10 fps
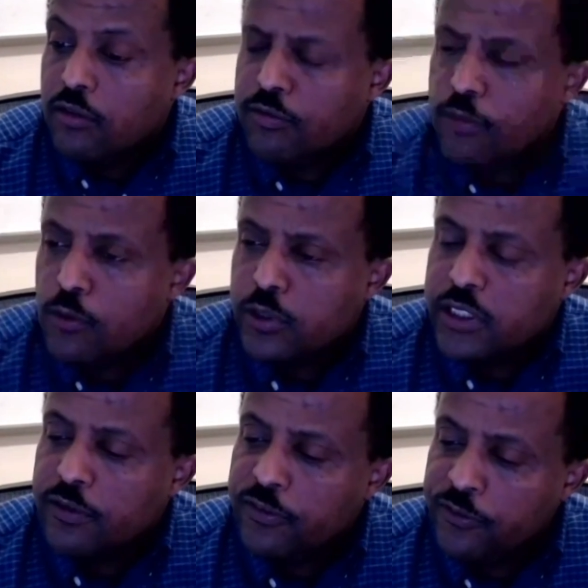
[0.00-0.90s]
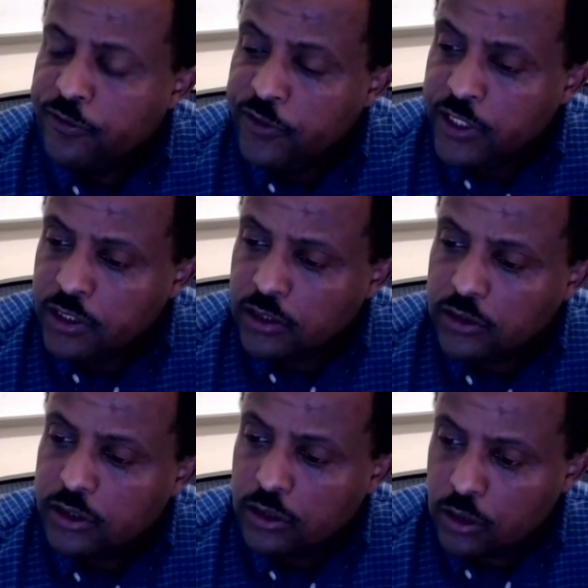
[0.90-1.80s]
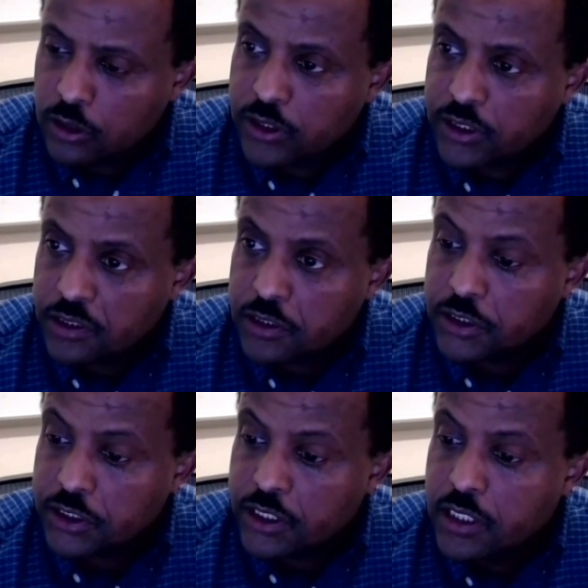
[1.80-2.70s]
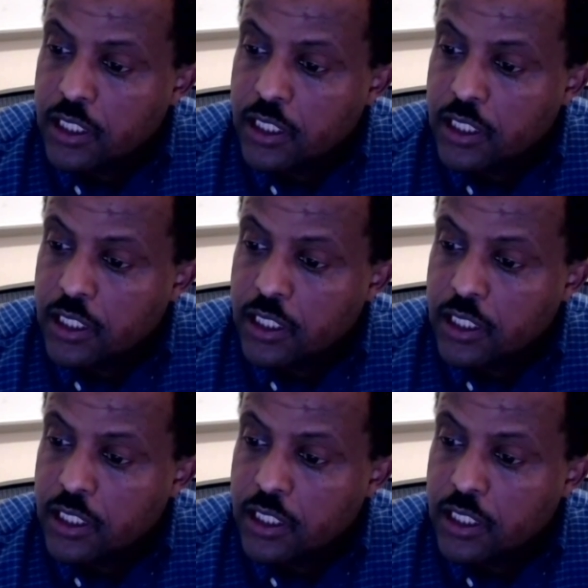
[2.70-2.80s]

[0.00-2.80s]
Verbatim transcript: for the field load condition,